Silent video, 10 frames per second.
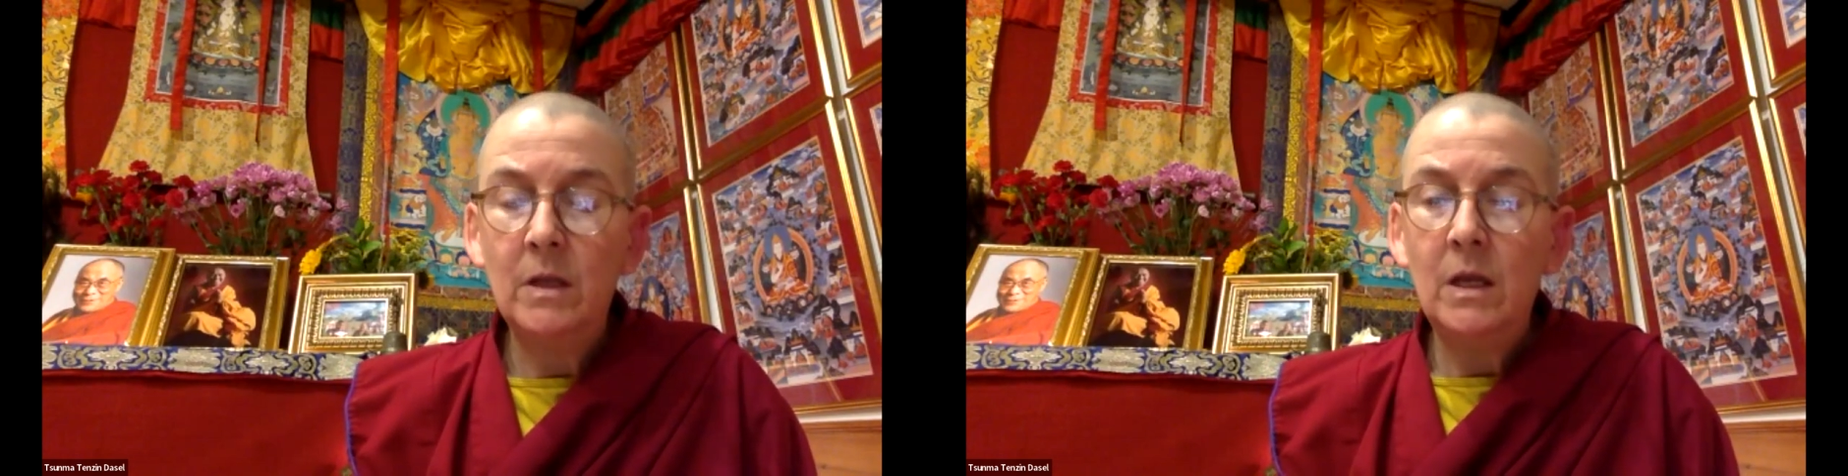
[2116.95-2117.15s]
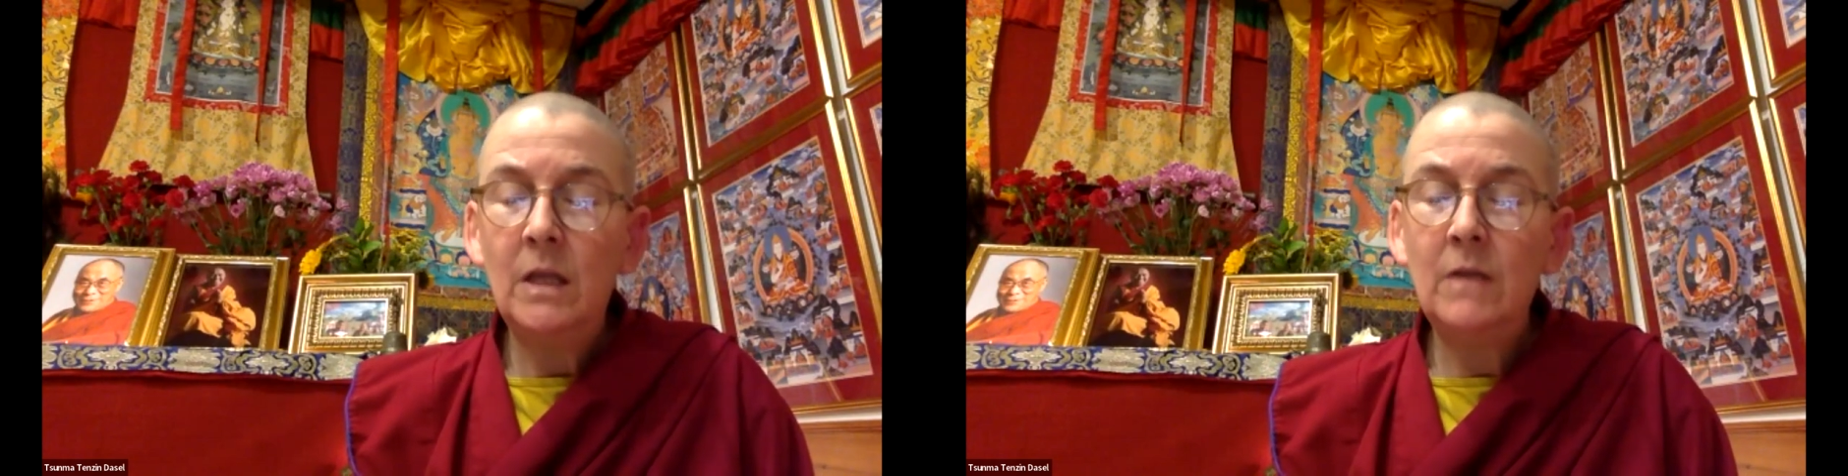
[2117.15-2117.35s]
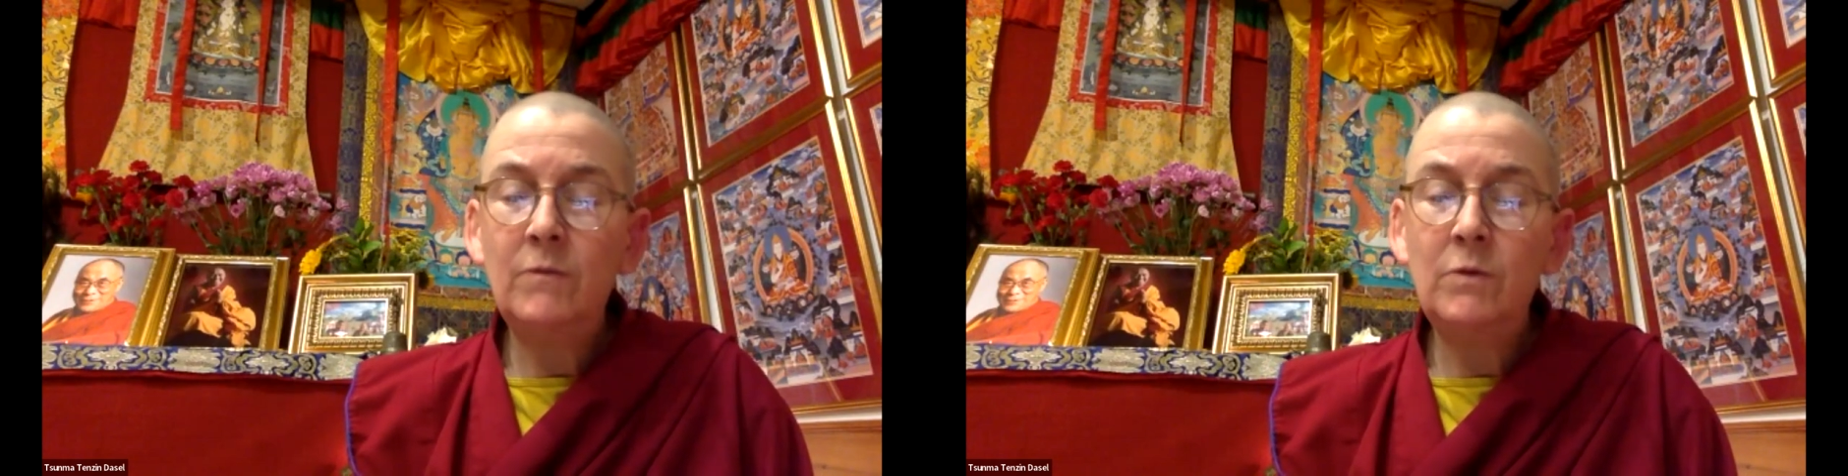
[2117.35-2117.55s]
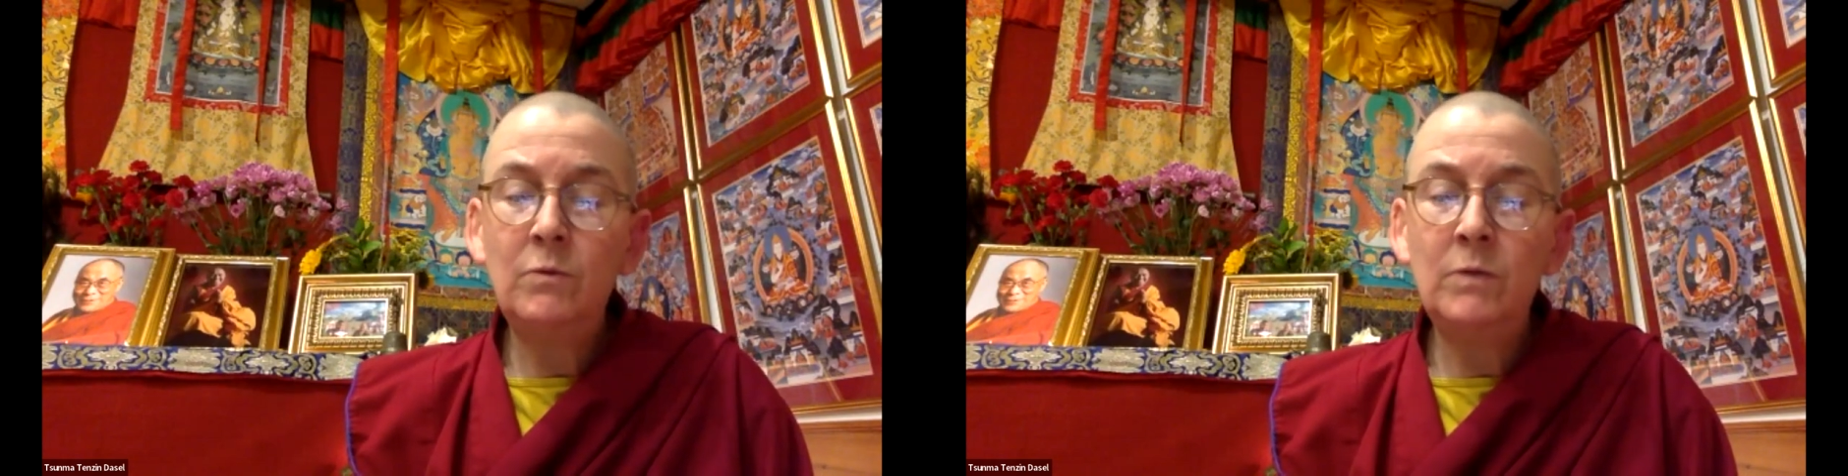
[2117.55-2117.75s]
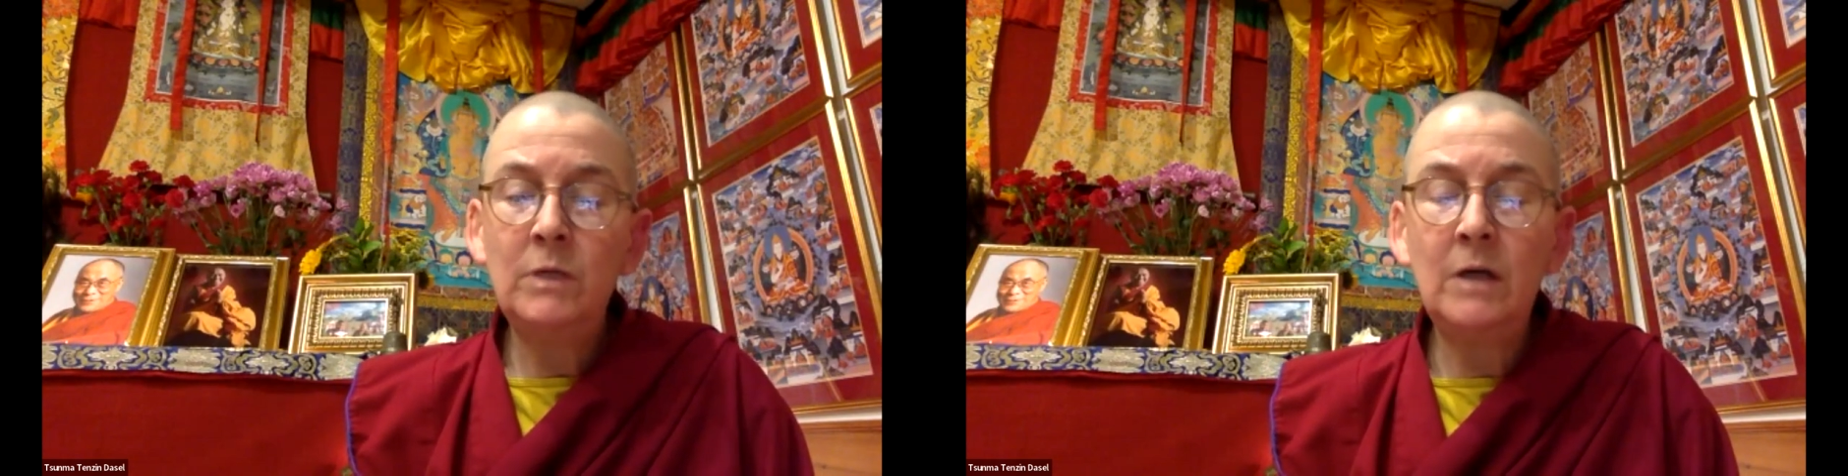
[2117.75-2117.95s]
And if you
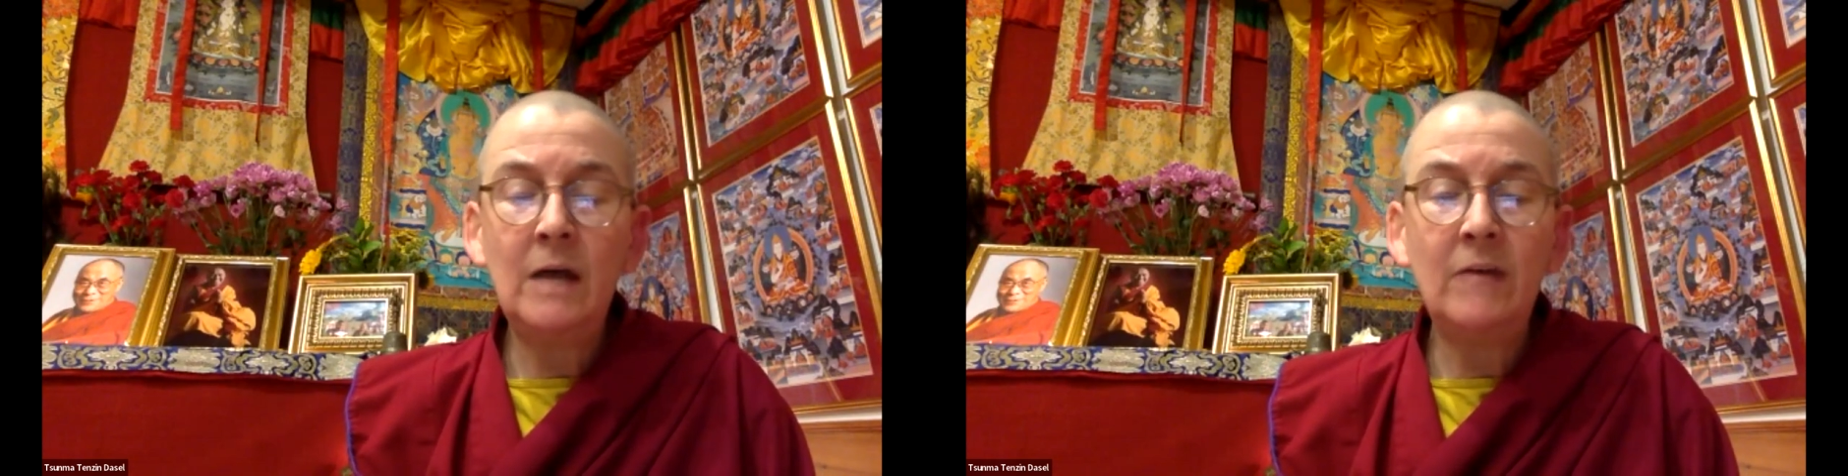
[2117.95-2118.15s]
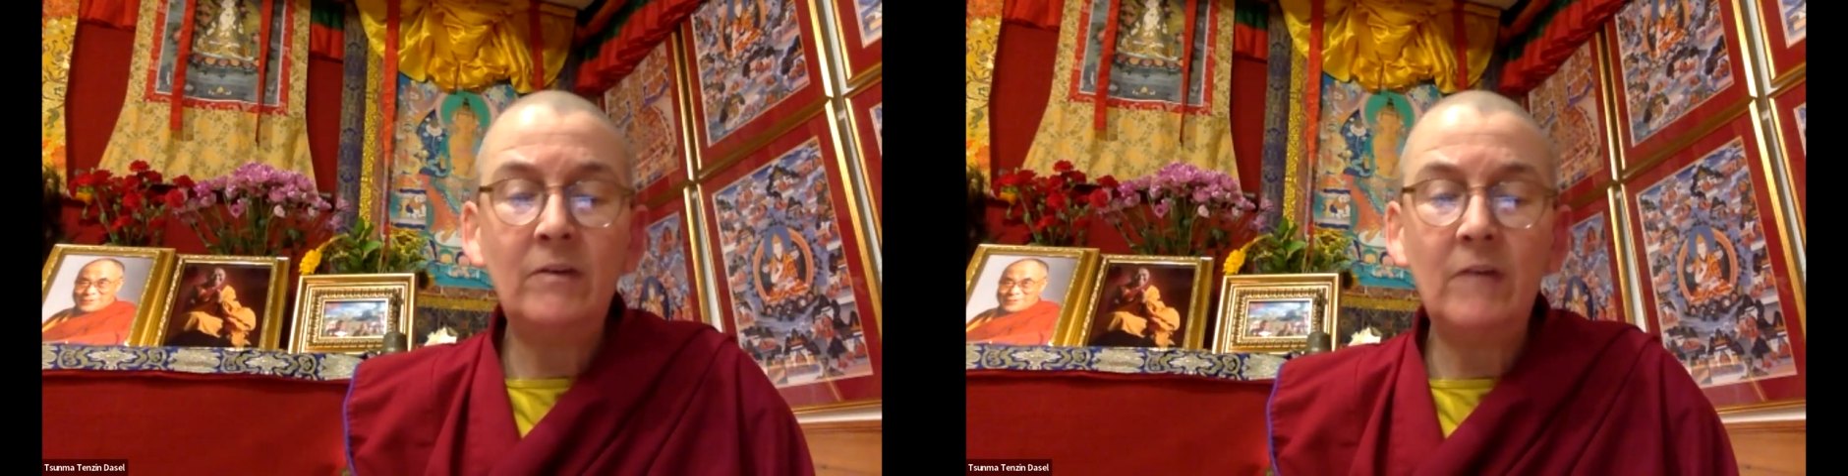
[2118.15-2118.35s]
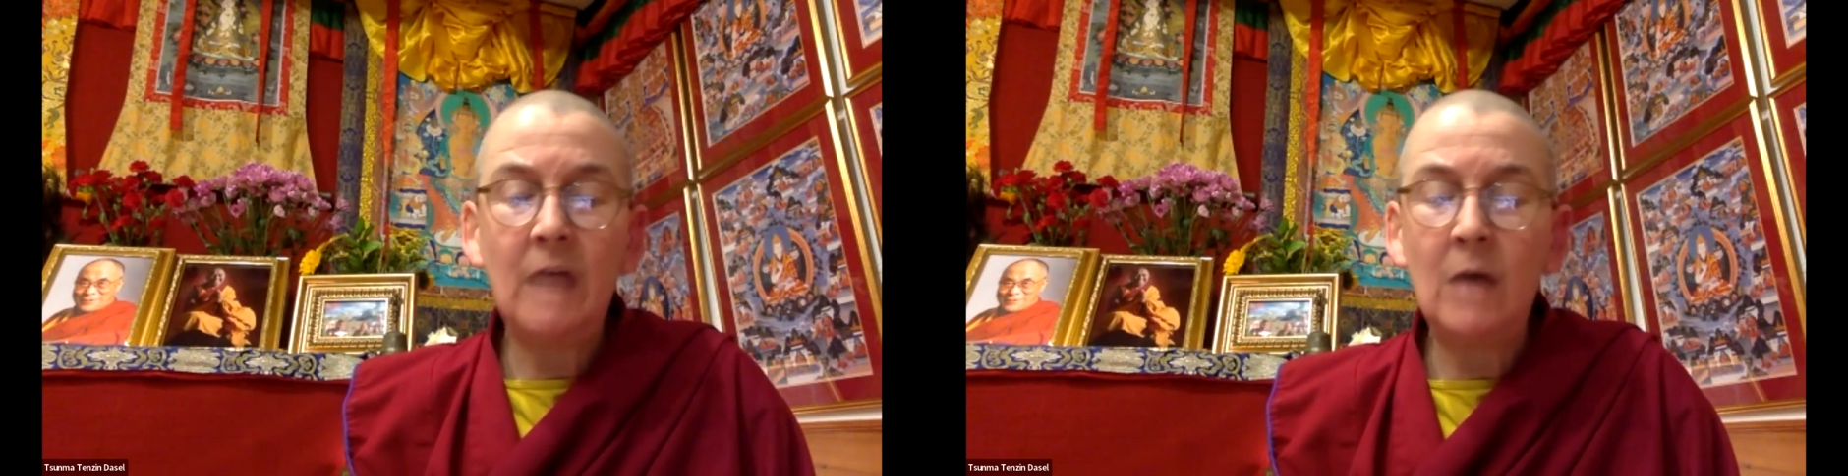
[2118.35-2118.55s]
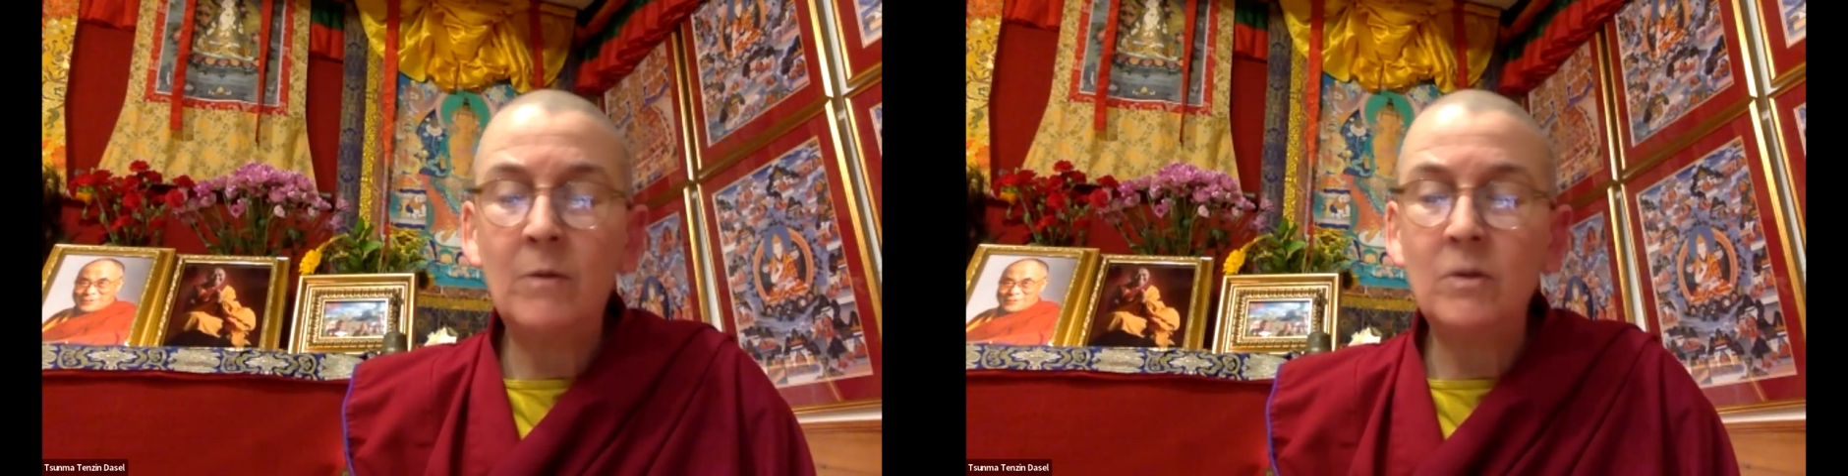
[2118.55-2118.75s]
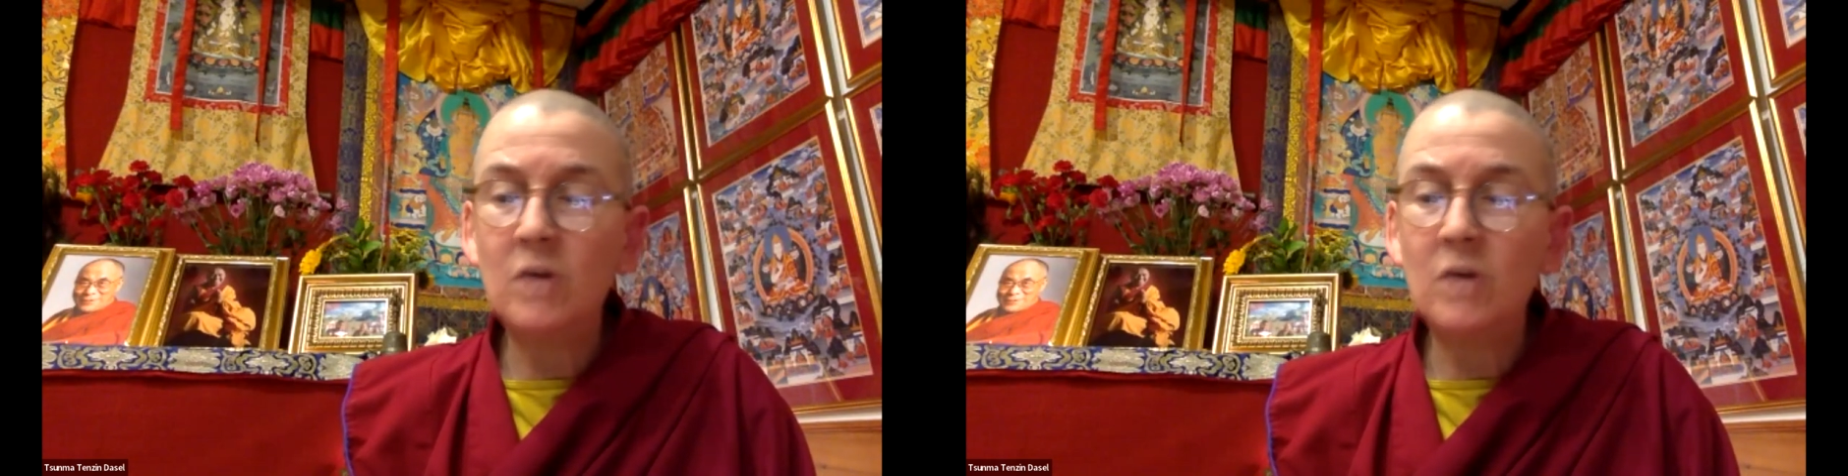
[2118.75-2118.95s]
realize how much